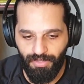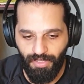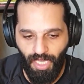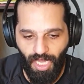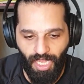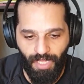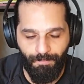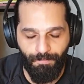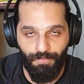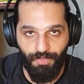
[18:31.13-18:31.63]

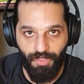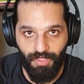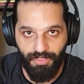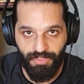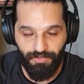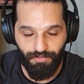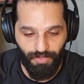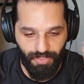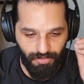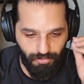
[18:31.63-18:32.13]
time the
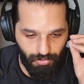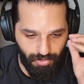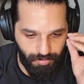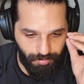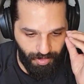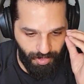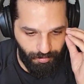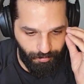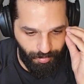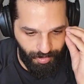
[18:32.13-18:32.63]
Sphinx was
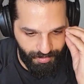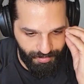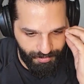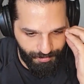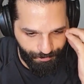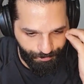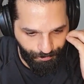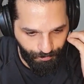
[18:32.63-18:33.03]
being built.